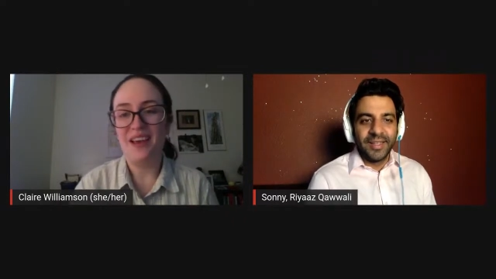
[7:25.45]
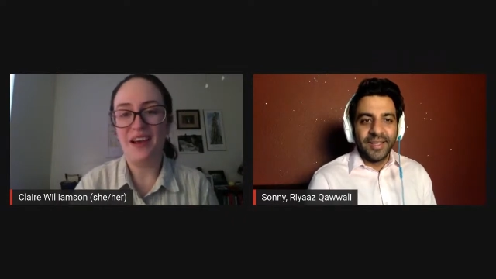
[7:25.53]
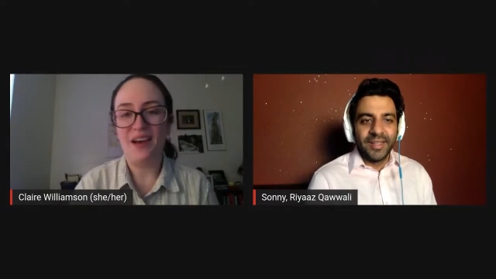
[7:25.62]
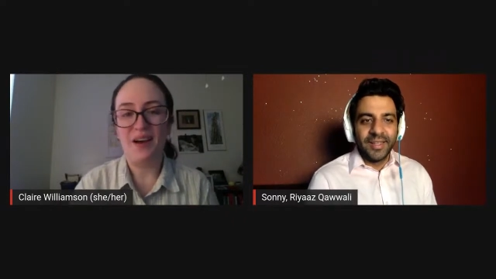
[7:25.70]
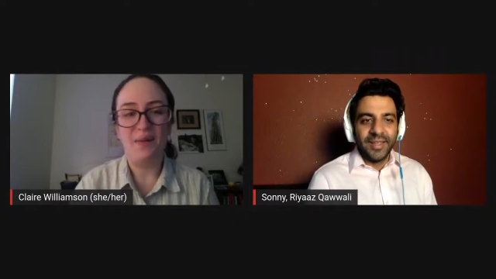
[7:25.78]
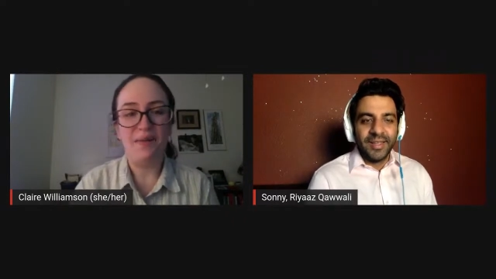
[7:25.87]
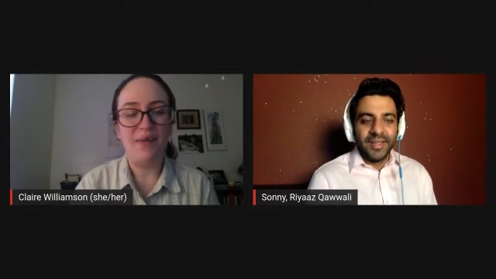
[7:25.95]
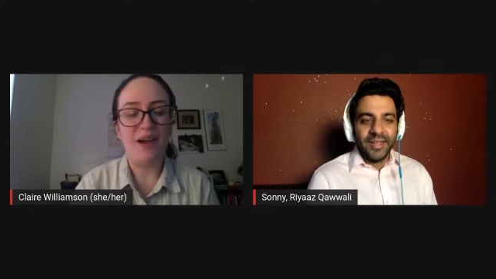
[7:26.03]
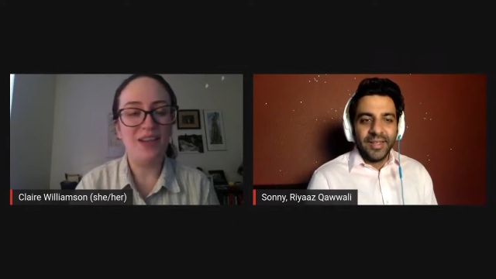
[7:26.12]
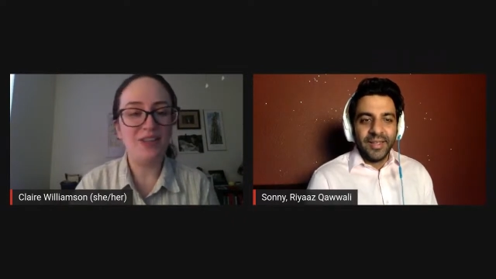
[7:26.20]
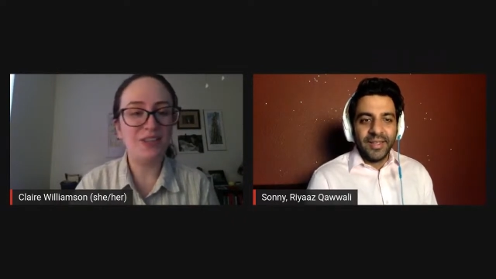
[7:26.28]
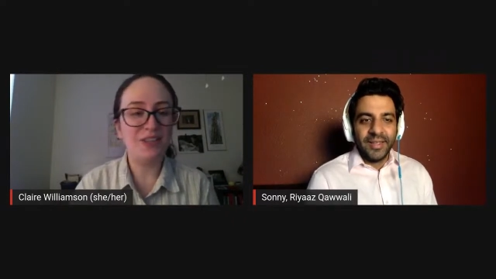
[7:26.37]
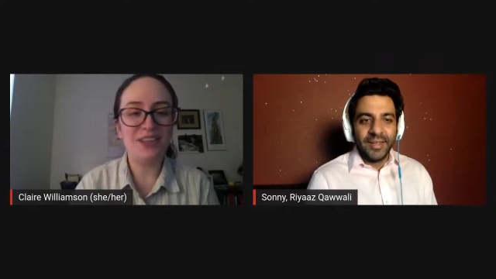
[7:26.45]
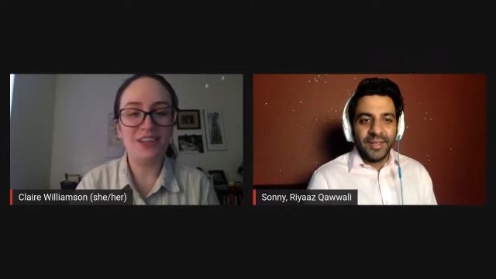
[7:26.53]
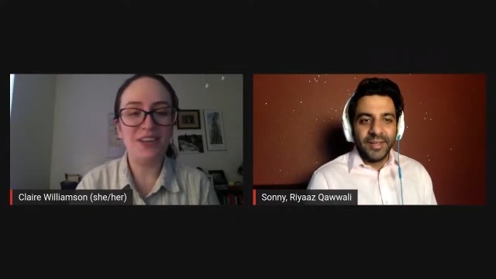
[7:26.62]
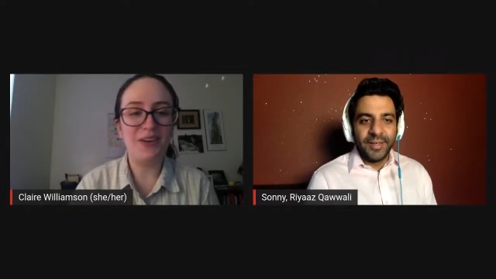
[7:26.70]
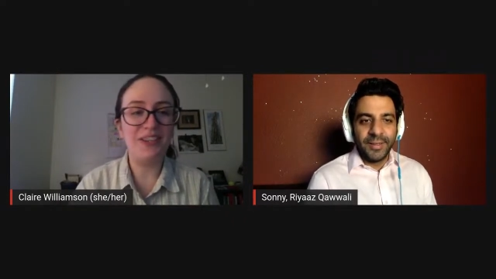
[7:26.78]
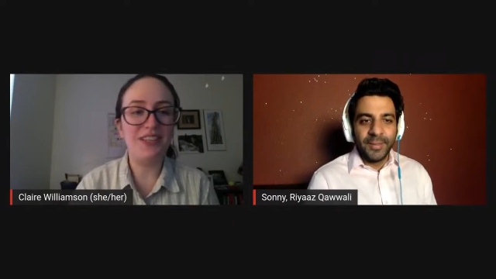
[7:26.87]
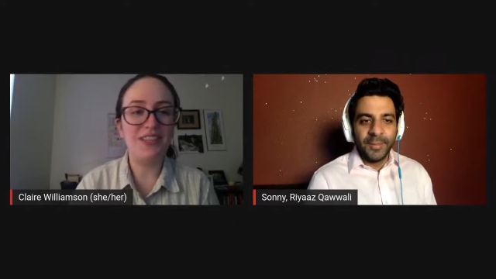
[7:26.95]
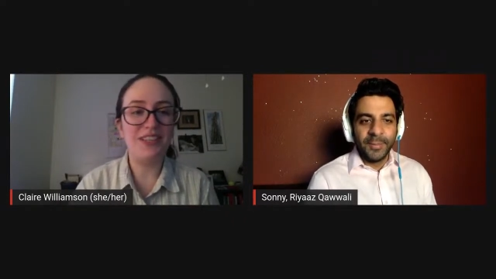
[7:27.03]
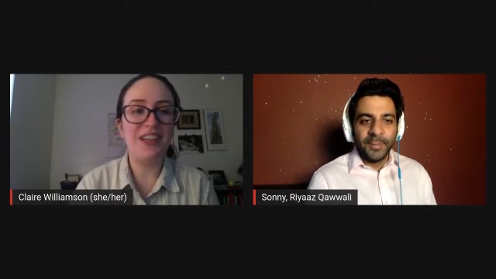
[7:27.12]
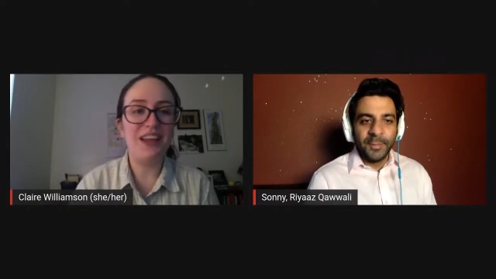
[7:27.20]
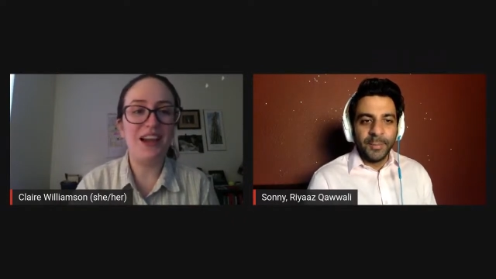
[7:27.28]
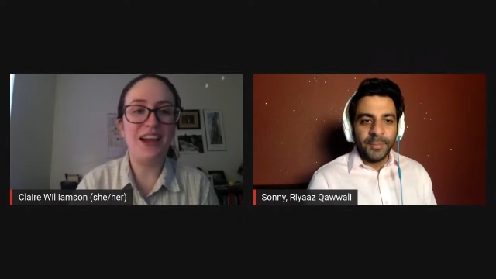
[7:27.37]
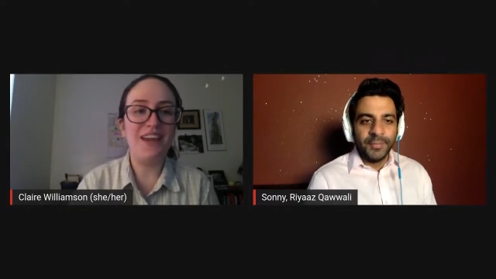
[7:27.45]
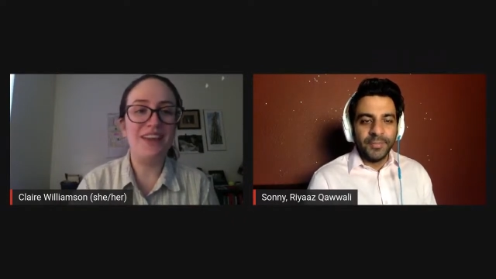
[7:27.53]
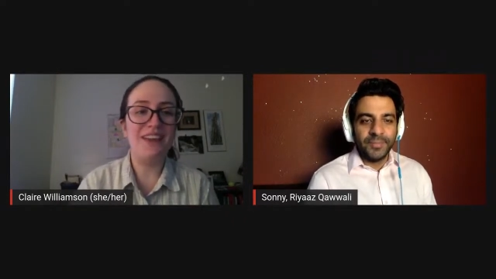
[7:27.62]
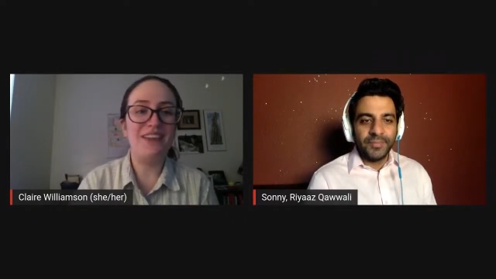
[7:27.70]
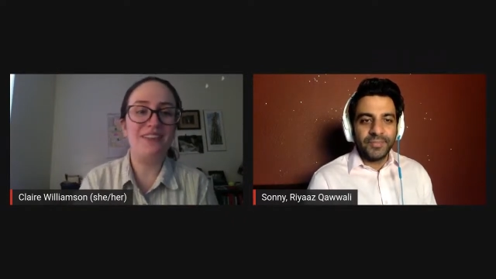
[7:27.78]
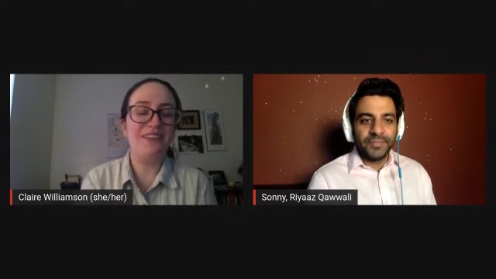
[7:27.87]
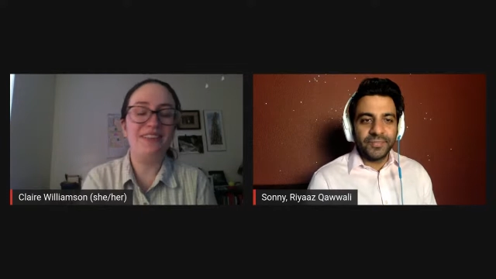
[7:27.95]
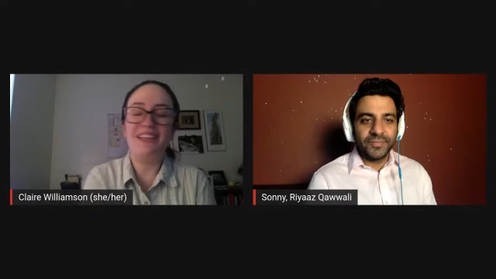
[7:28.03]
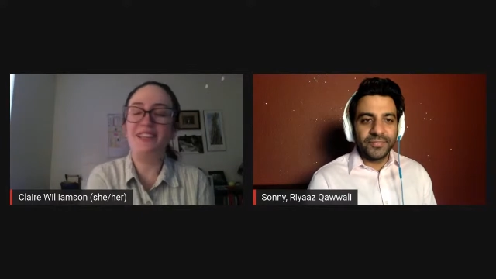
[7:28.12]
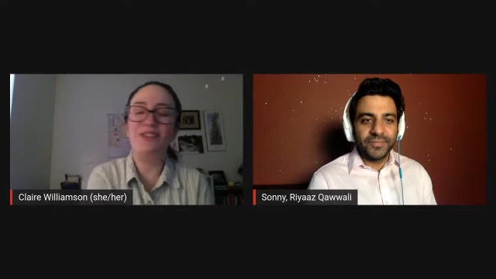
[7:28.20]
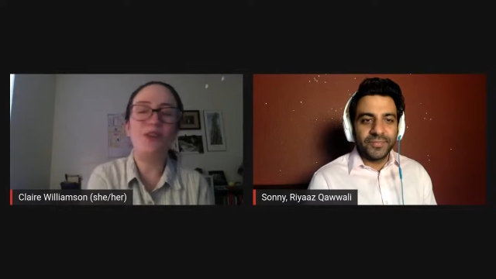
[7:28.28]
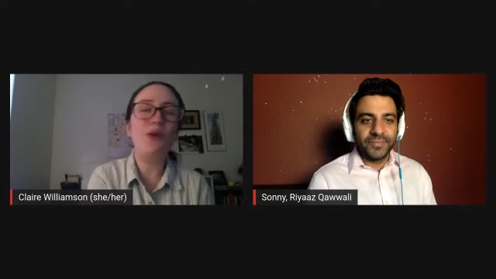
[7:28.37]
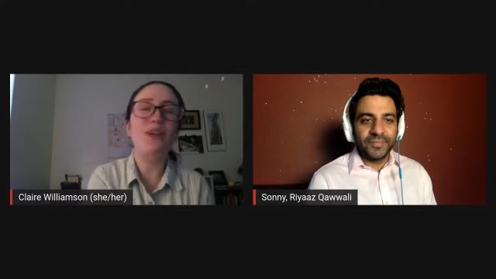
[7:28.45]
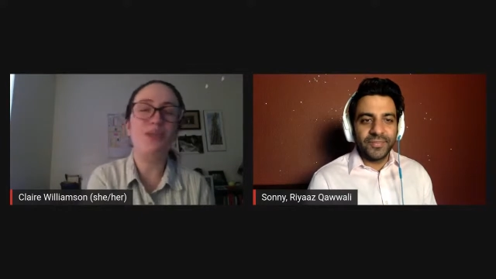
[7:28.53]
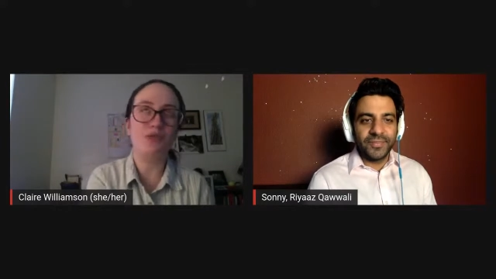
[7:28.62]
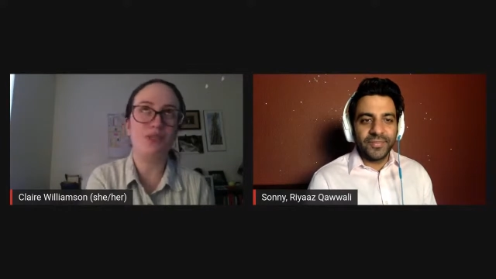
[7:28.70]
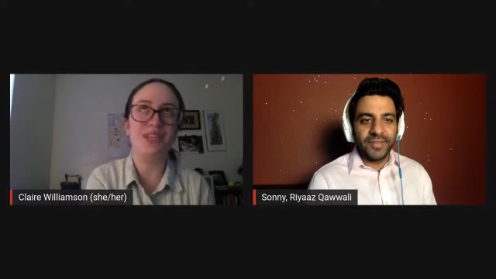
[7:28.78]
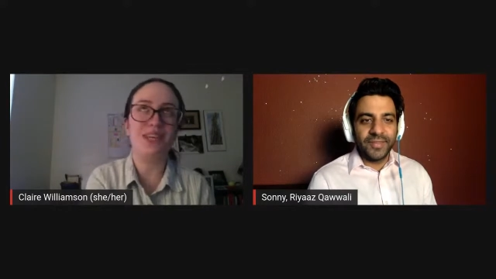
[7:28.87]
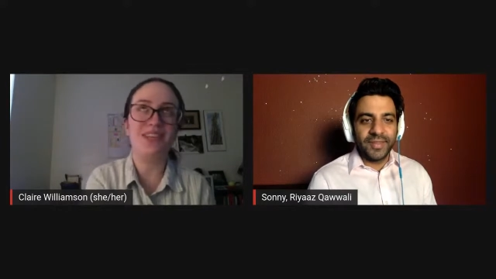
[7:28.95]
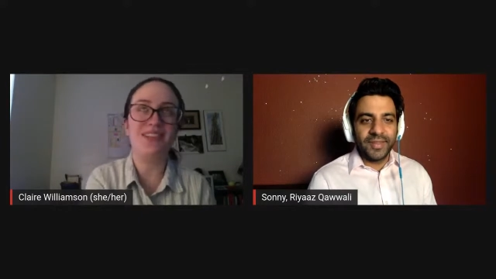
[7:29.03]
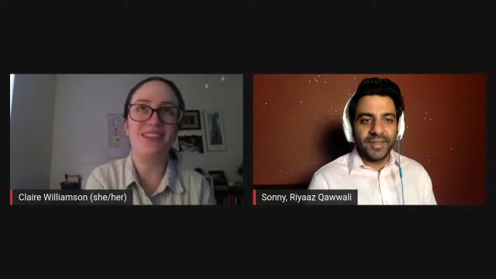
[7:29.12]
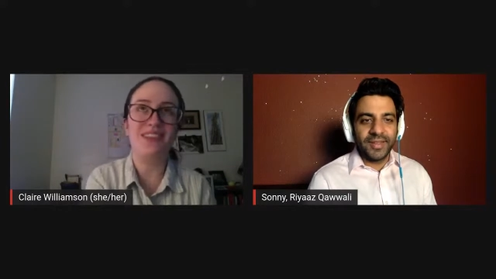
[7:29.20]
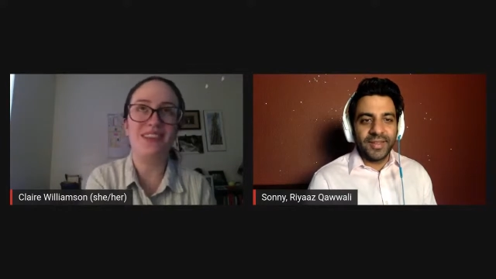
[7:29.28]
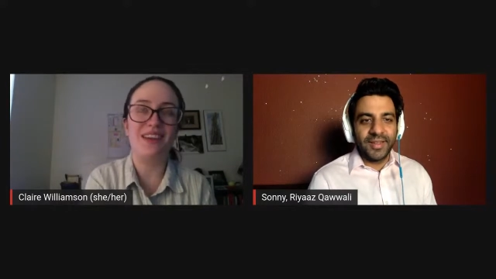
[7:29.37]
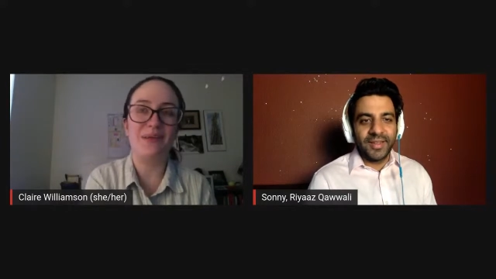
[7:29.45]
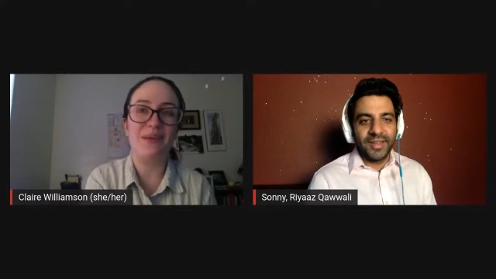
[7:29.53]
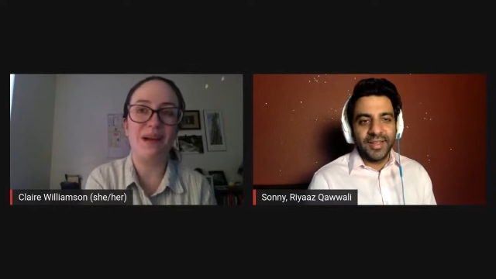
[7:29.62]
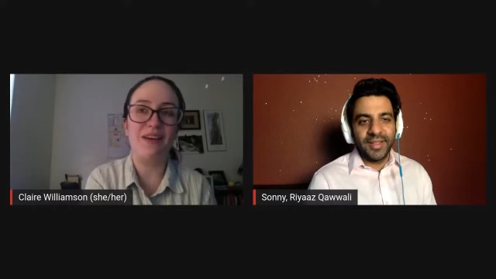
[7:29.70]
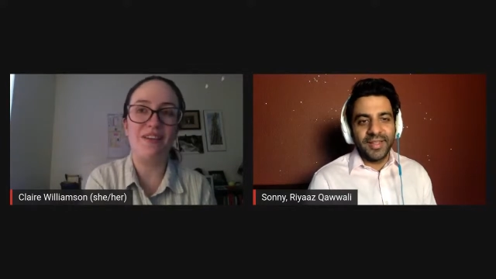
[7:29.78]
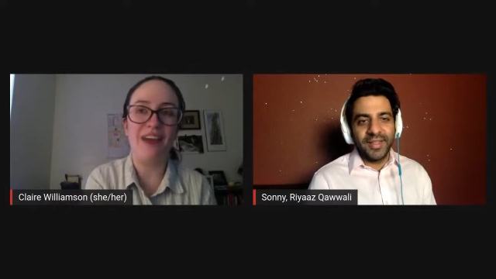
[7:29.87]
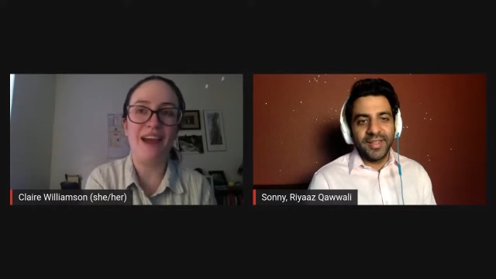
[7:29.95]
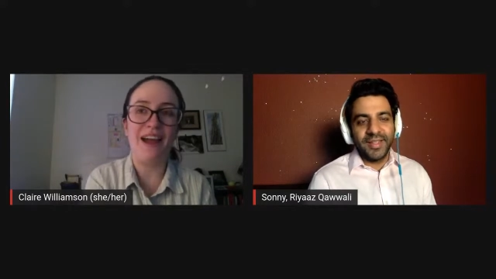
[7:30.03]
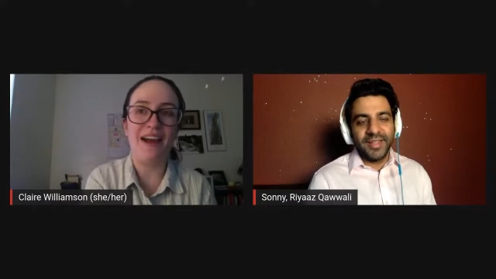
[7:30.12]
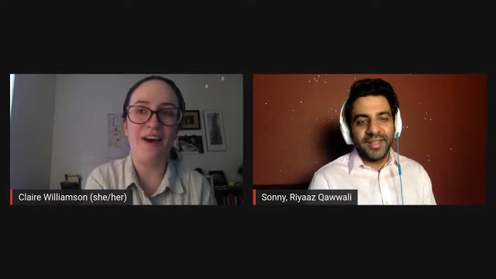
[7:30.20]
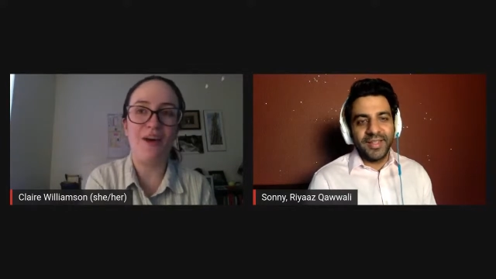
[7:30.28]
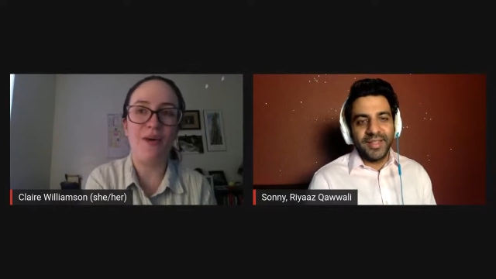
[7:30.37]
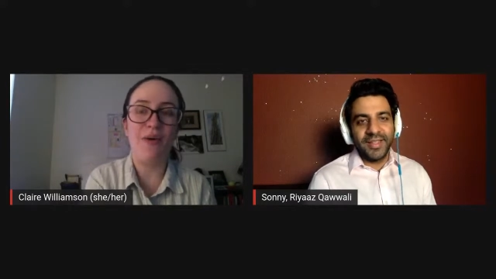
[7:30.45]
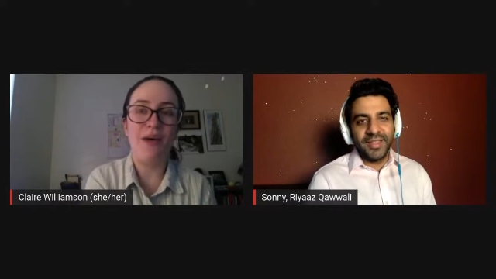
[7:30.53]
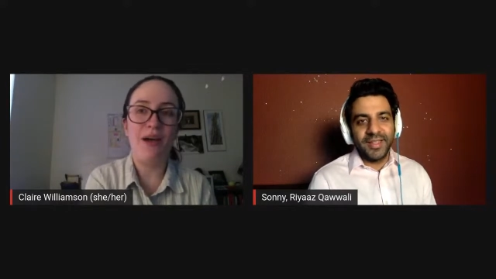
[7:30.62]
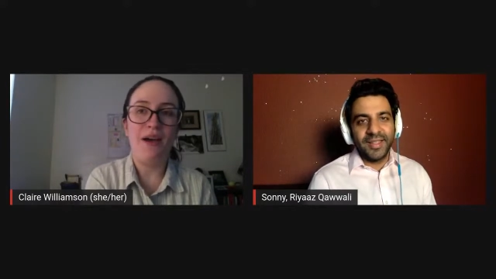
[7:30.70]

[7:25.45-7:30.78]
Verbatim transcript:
Speaker 1: Um, I just you know it's I it's so interesting to think about how